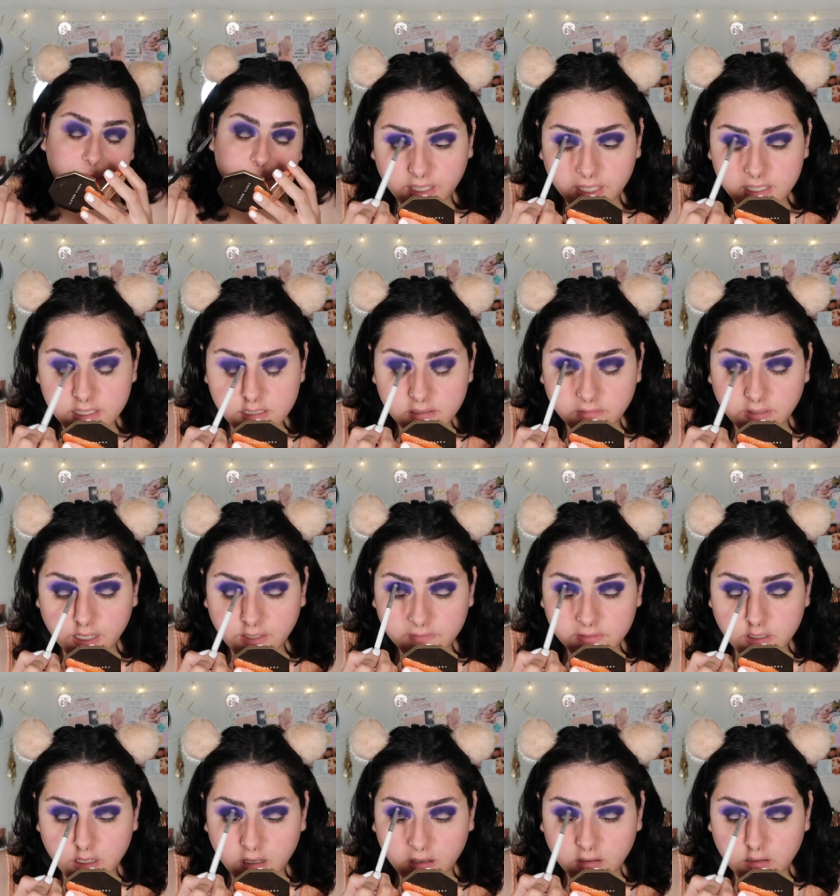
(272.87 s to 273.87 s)
kids
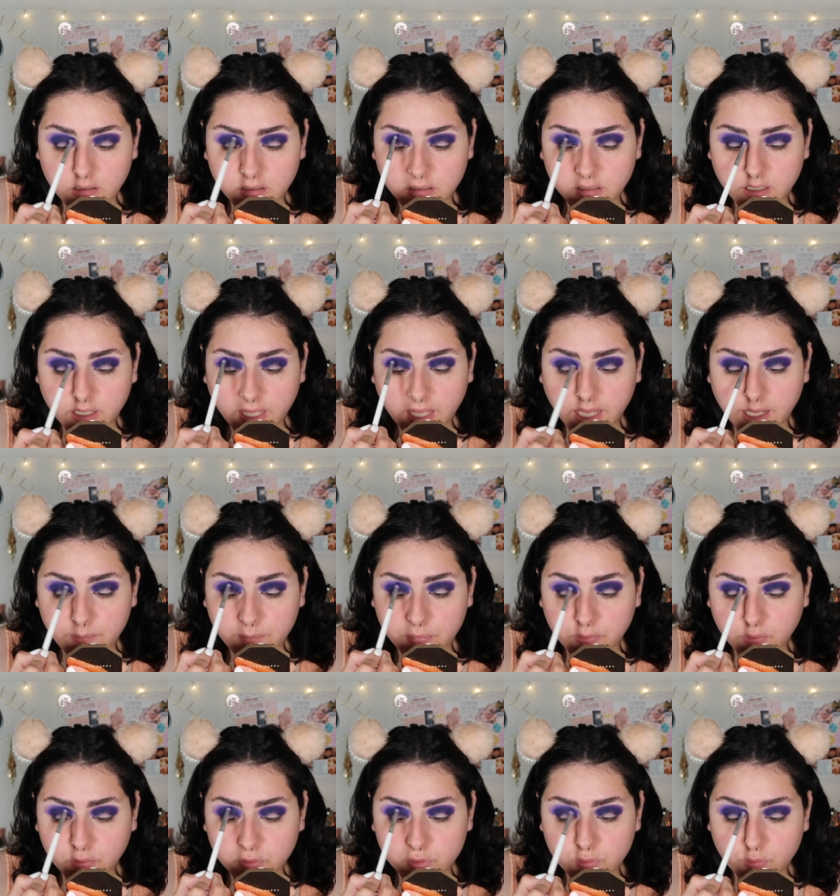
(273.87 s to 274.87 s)
arrived on
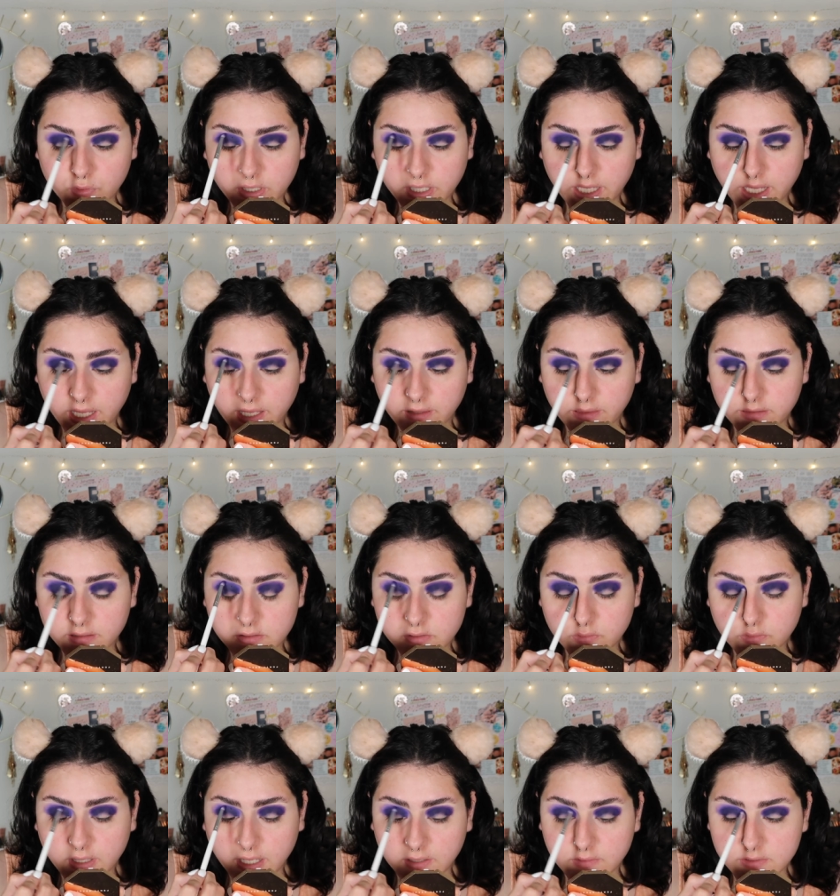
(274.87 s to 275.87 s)
April 28,
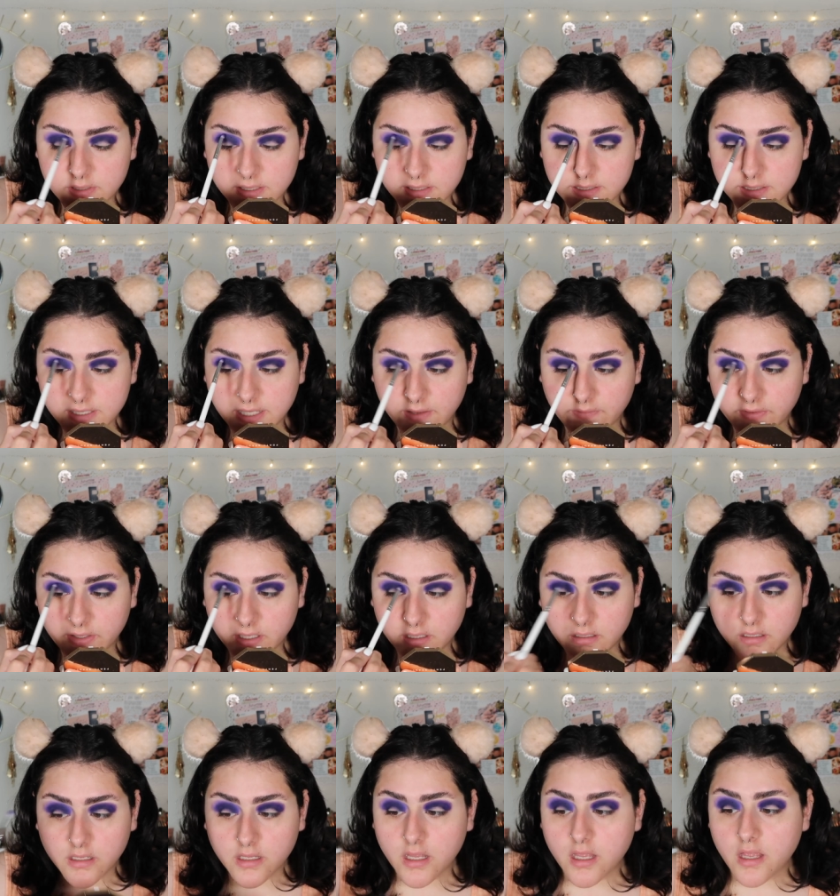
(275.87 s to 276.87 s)
2007